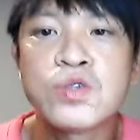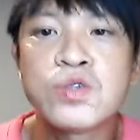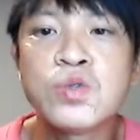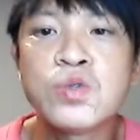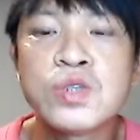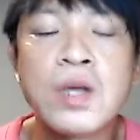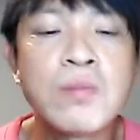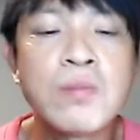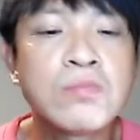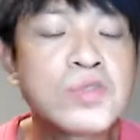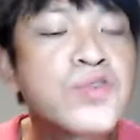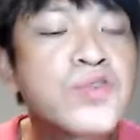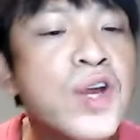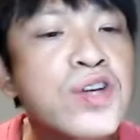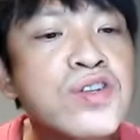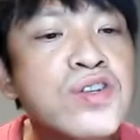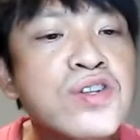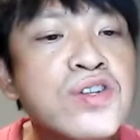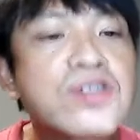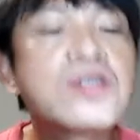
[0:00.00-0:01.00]
Just do some
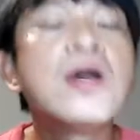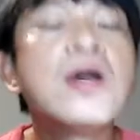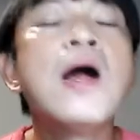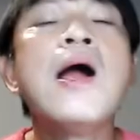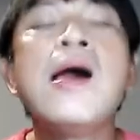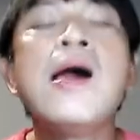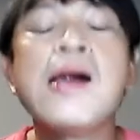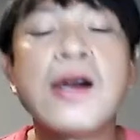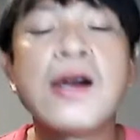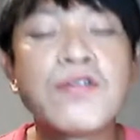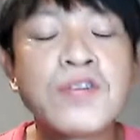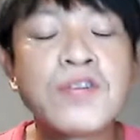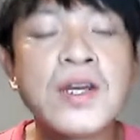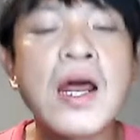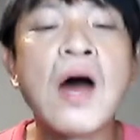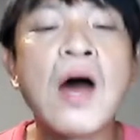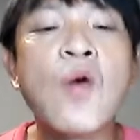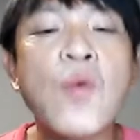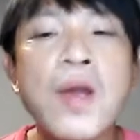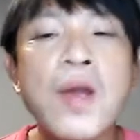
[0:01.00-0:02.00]
stretches. After
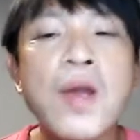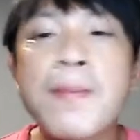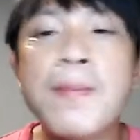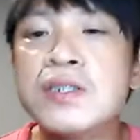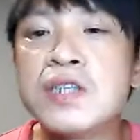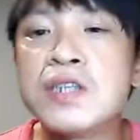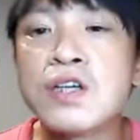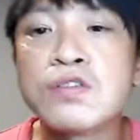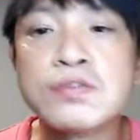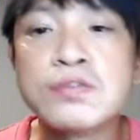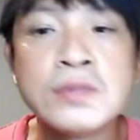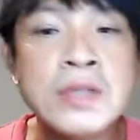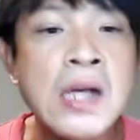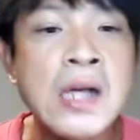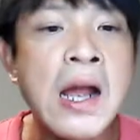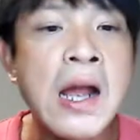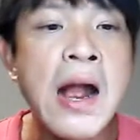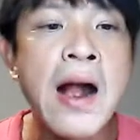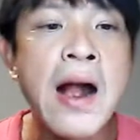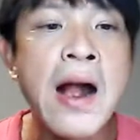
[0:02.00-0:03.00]
that, I'll weigh myself.
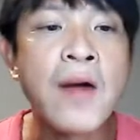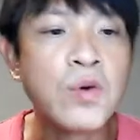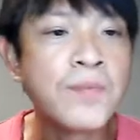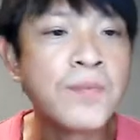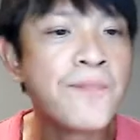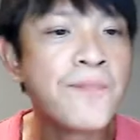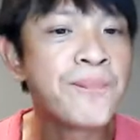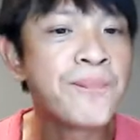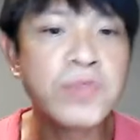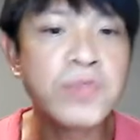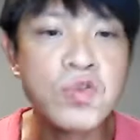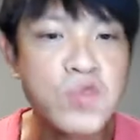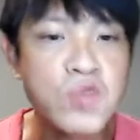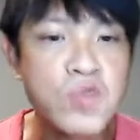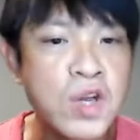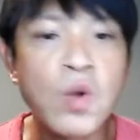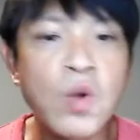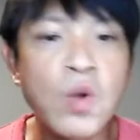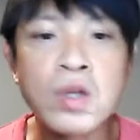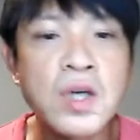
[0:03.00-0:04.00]
I won't
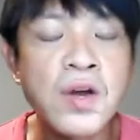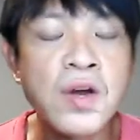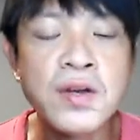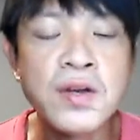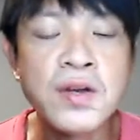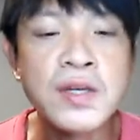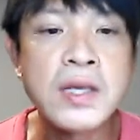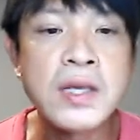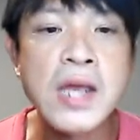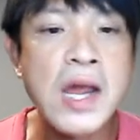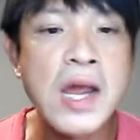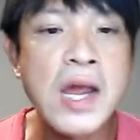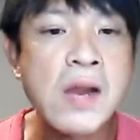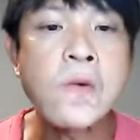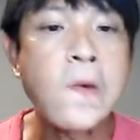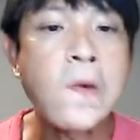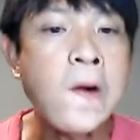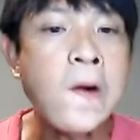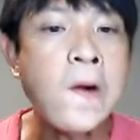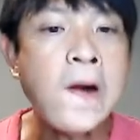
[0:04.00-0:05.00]
drink water or anything
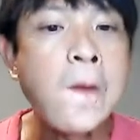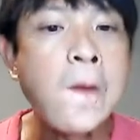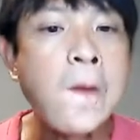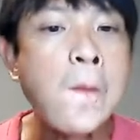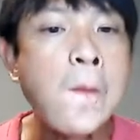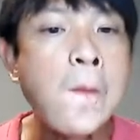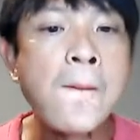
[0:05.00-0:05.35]
yet, okay?